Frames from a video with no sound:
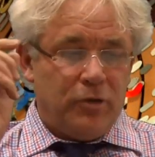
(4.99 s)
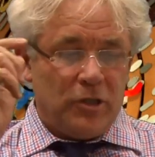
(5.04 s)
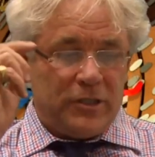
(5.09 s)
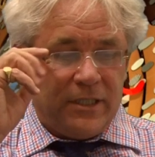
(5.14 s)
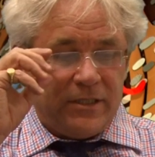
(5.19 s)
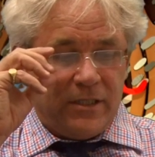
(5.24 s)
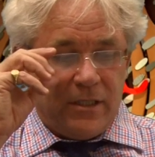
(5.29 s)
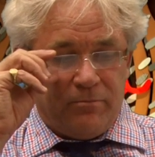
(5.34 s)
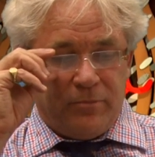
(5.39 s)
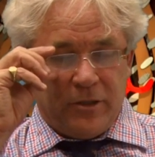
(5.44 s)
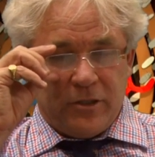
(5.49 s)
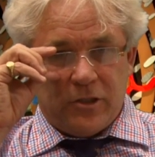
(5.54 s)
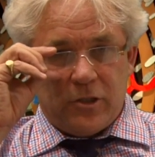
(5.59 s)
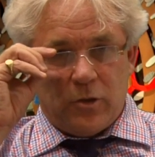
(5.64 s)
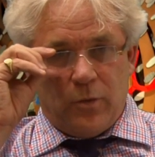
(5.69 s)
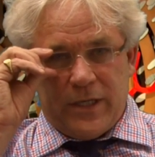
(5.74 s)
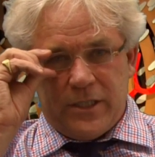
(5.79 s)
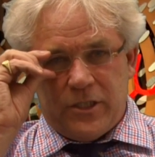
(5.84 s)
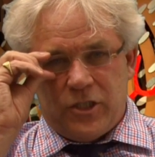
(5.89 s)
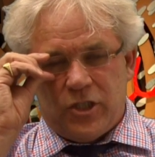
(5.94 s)
participant's
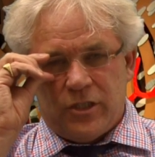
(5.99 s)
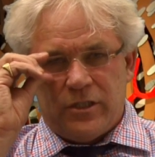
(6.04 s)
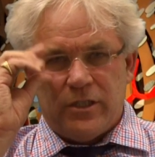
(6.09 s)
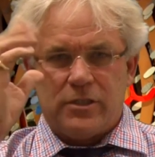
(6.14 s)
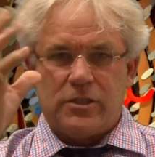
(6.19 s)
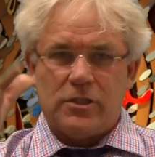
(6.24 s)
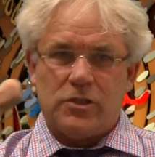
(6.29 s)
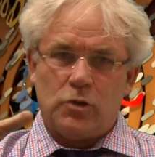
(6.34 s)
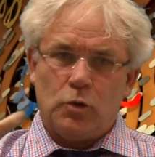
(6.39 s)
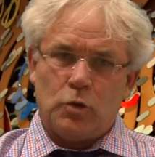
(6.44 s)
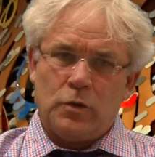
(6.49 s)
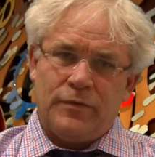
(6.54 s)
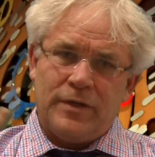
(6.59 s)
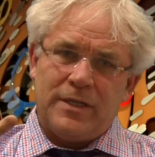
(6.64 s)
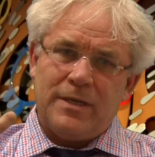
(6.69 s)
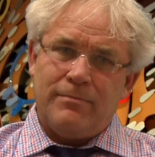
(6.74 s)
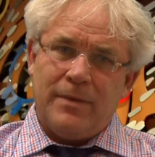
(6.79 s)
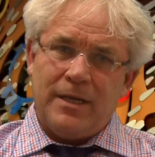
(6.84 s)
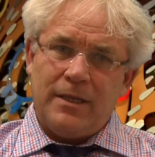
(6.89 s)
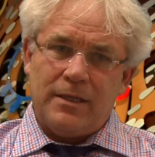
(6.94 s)
question, it's a sort of
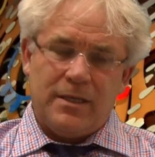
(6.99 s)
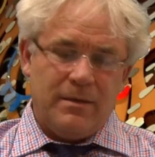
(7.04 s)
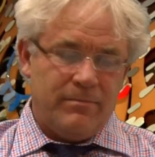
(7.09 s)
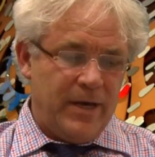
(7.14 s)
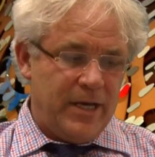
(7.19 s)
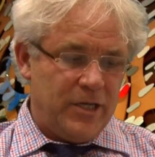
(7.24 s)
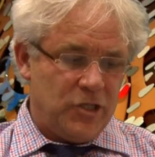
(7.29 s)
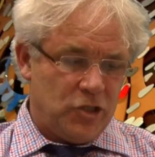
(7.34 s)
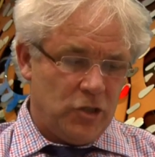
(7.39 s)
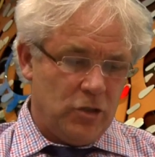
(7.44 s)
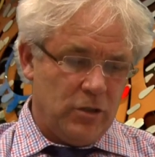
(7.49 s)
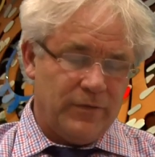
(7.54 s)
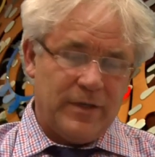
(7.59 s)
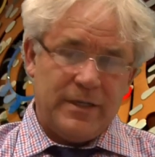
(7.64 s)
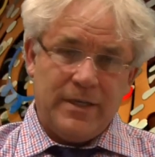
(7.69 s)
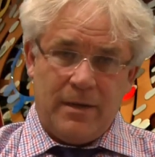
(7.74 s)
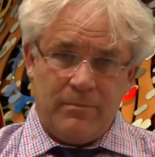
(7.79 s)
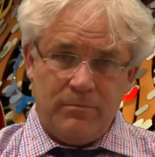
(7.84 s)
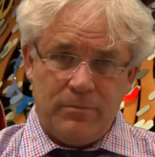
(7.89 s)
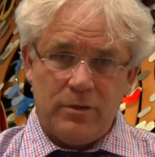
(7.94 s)
an amalgamation of a
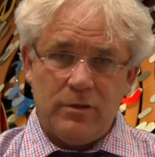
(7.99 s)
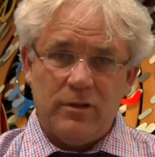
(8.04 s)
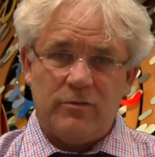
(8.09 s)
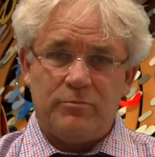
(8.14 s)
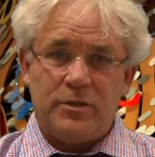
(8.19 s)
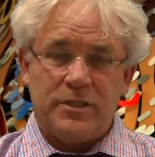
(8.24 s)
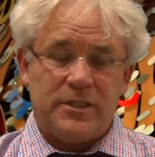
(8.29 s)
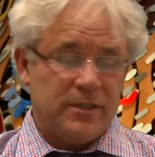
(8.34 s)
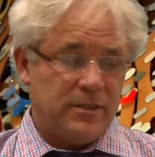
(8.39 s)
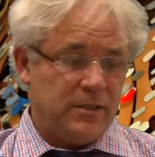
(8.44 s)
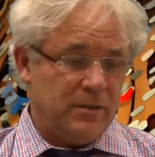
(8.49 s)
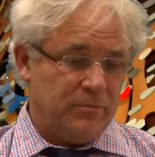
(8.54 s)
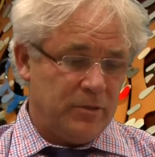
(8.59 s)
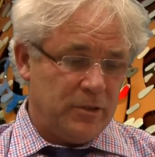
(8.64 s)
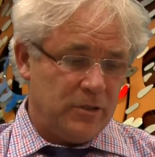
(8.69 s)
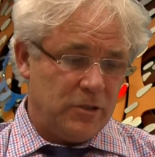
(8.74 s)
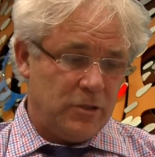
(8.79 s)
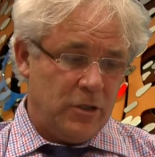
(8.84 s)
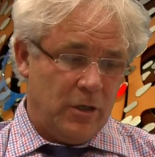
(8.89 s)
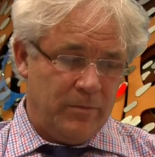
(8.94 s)
number of
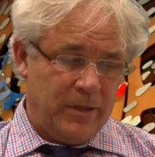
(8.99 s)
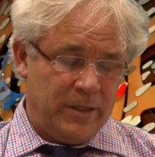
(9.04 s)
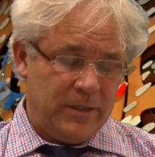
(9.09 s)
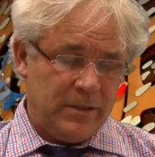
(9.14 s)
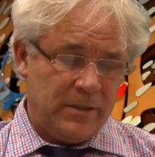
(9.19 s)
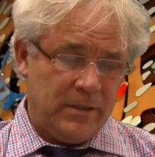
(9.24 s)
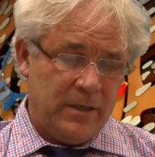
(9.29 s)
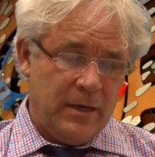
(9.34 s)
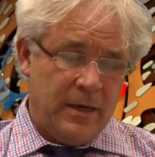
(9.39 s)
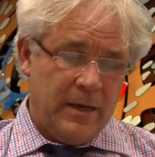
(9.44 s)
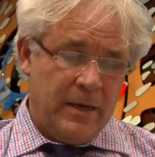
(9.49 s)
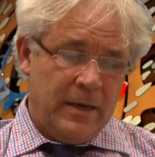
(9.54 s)
participants' comments.